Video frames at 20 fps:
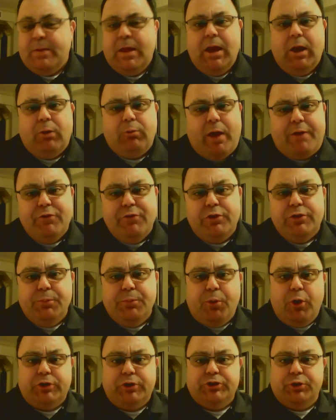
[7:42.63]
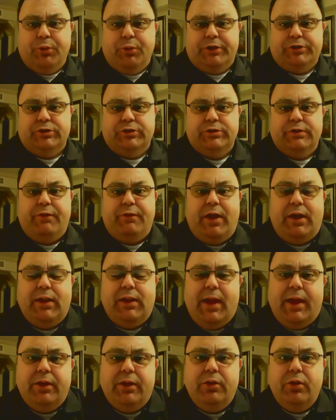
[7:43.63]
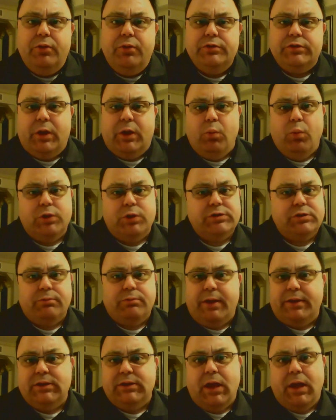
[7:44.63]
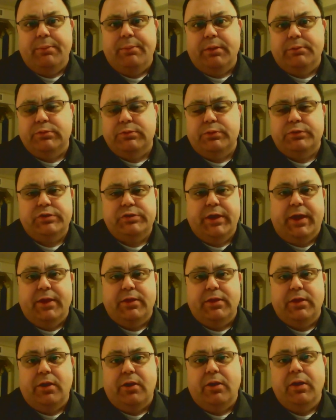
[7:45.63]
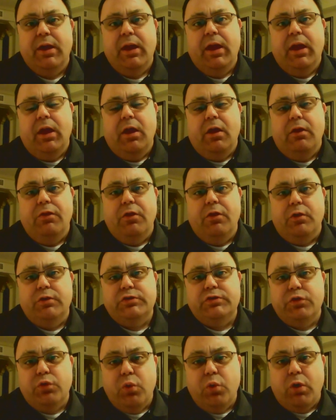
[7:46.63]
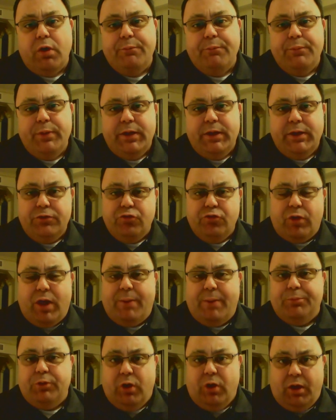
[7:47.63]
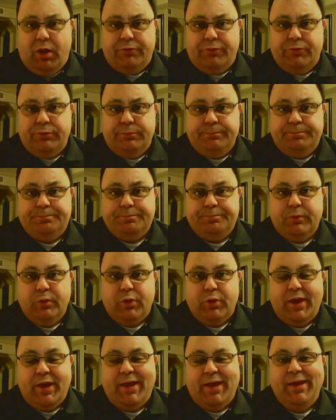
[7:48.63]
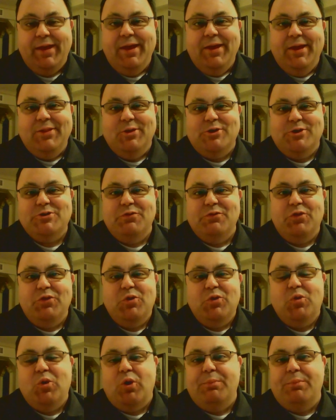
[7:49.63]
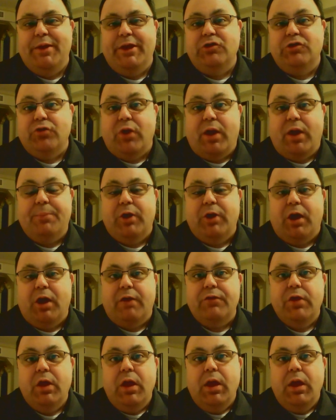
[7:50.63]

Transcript: Arrival and departure questions. I've had a lot of those, like what's the right time that I'm supposed to get there? Those who are being dropped off, okay? Those of you who are being dropped off,